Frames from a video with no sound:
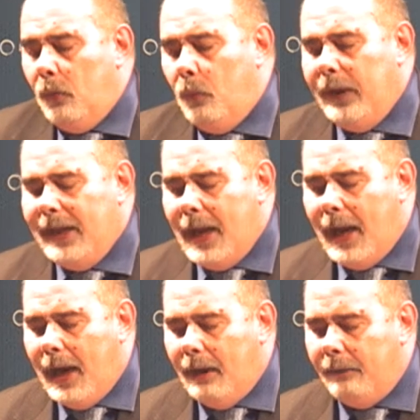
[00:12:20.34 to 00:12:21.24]
We
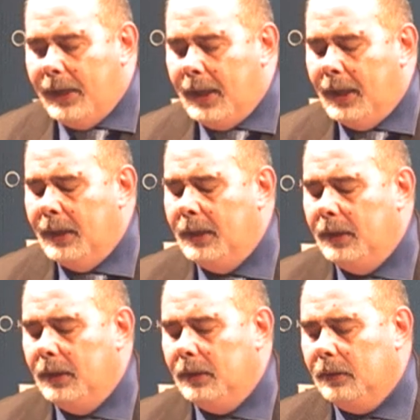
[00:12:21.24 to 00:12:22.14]
are... Uh,
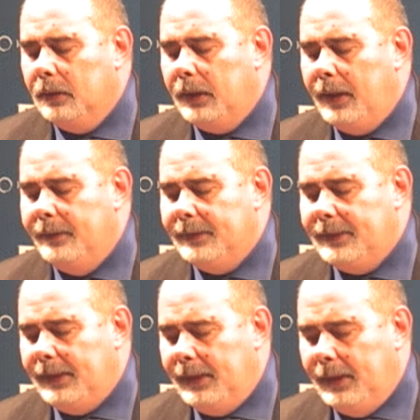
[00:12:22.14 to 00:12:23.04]
in
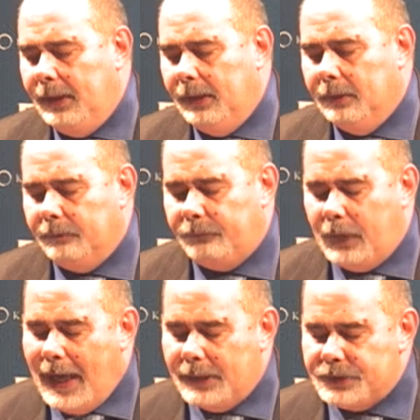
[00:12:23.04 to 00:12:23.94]
the
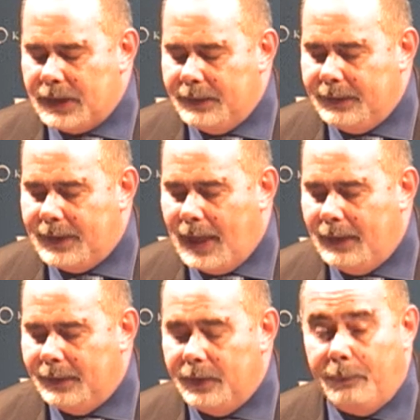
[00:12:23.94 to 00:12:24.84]
French and
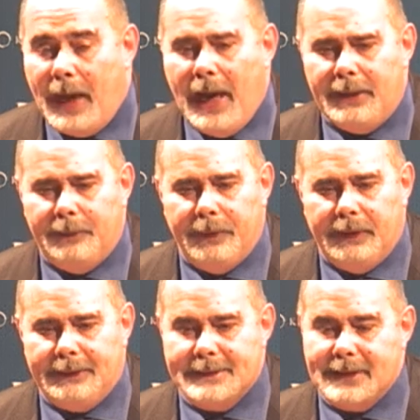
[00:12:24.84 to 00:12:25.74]
Italian
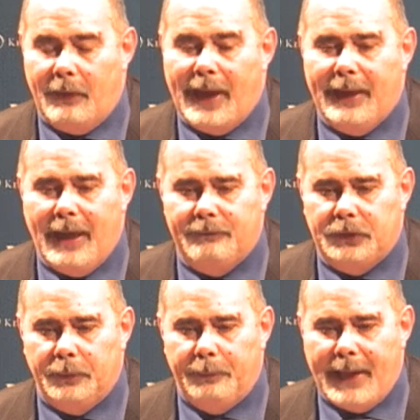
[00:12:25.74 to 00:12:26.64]
department, so I have
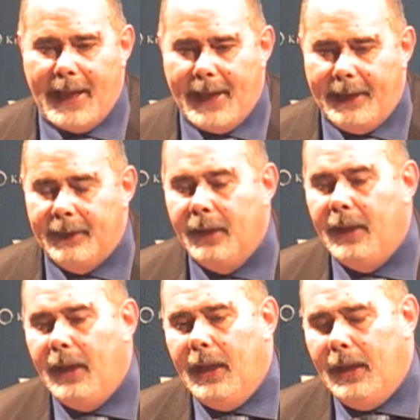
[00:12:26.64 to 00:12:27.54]
to pay
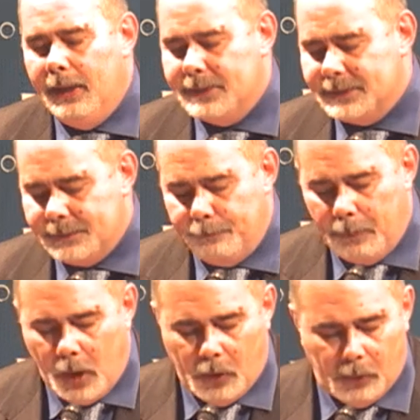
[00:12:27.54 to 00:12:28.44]
a
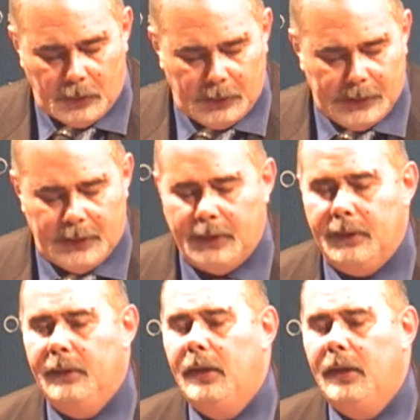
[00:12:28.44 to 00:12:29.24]
small uh,